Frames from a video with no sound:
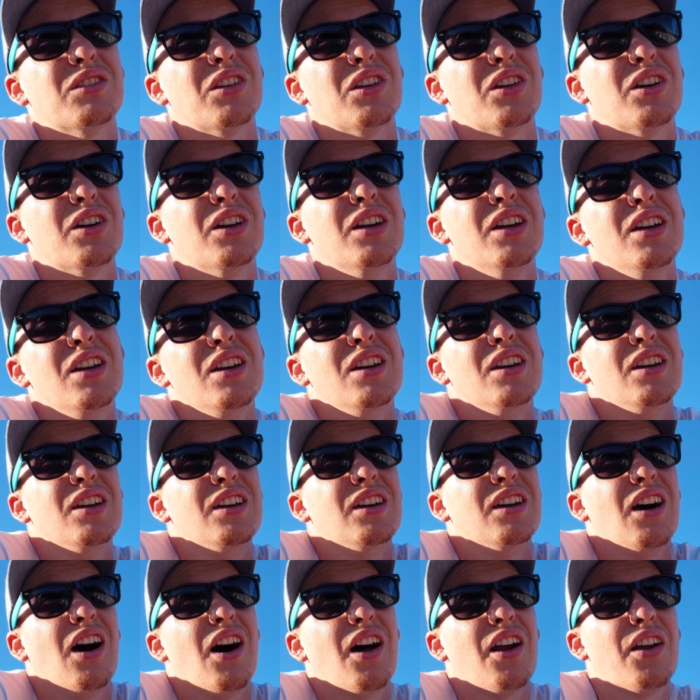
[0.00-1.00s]
I don't
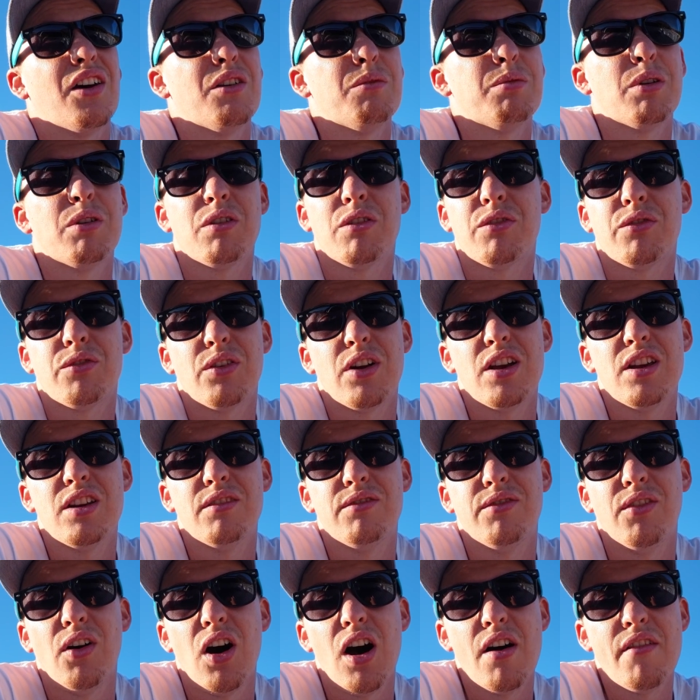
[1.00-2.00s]
know, probably 3 to
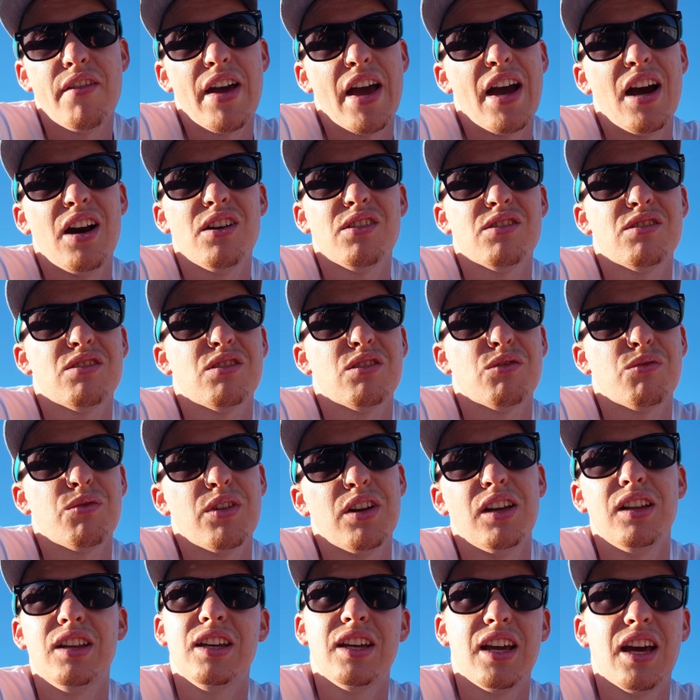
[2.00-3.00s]
5 hours to
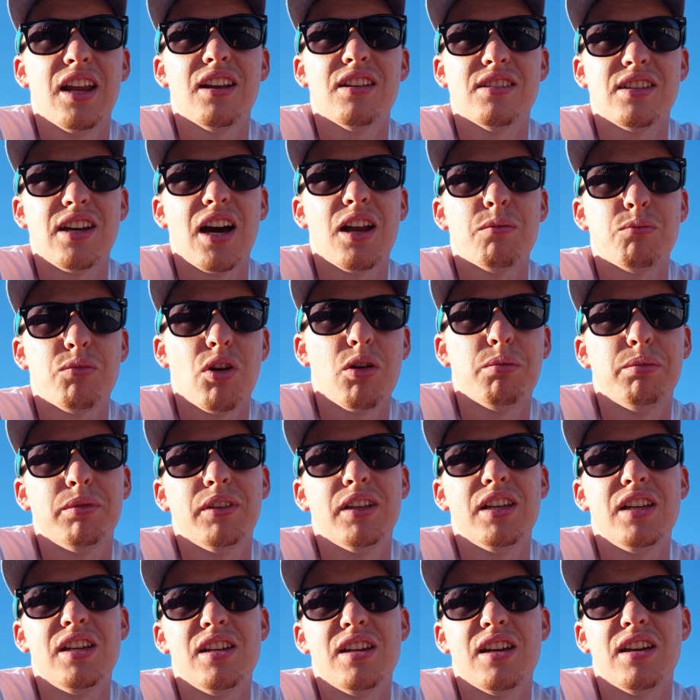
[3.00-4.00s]
really get it done
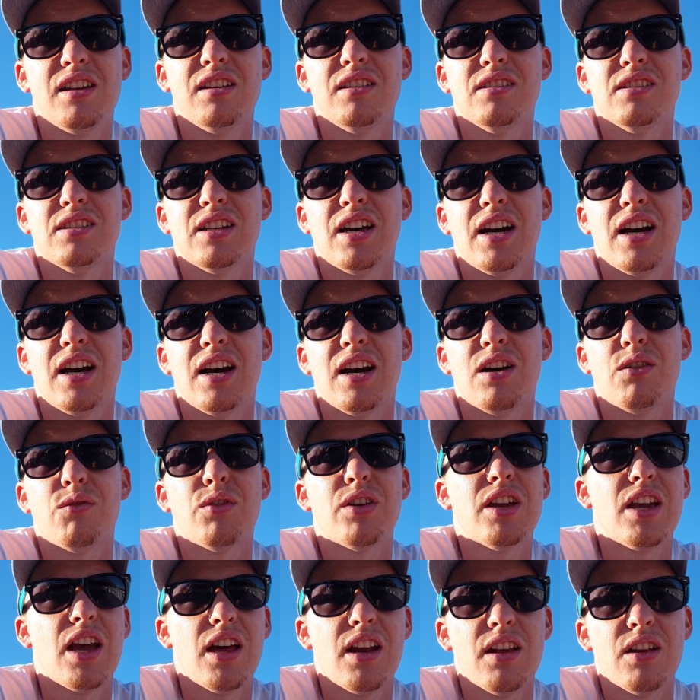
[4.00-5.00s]
properly, and
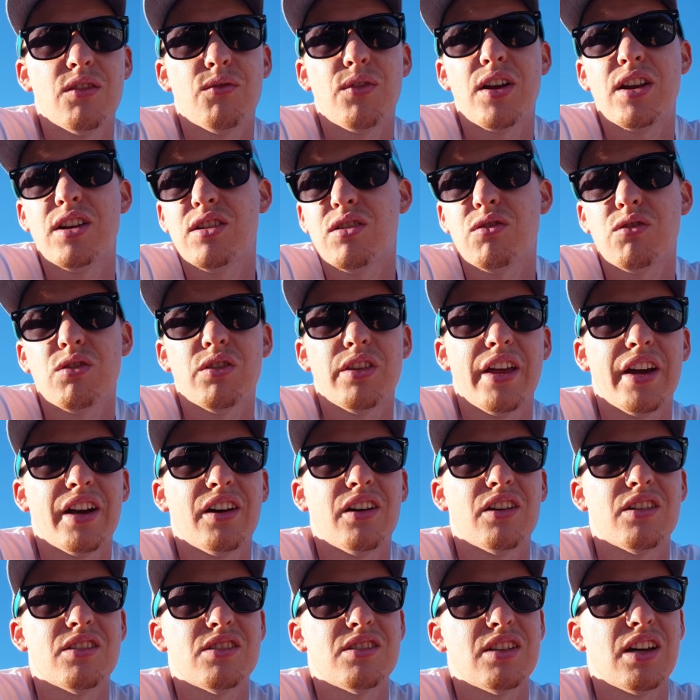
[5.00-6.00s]
re-edit, render, and that
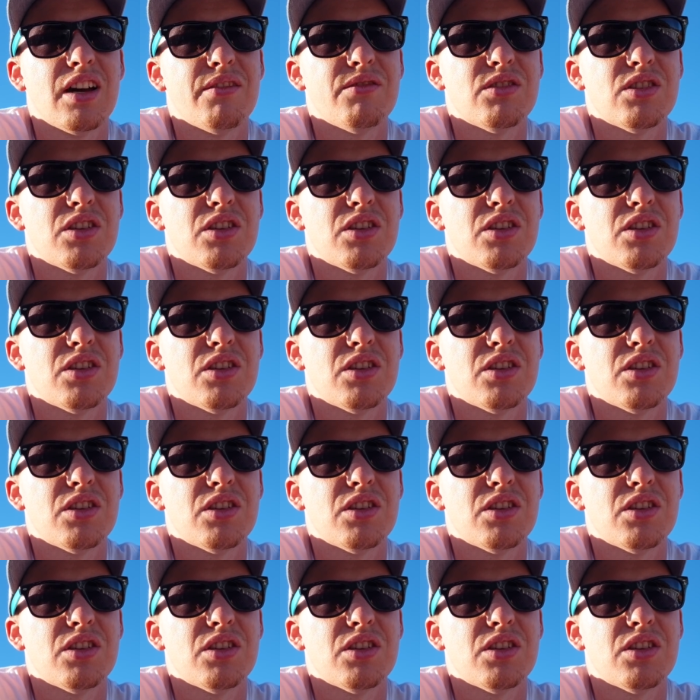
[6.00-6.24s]
kind of stuff.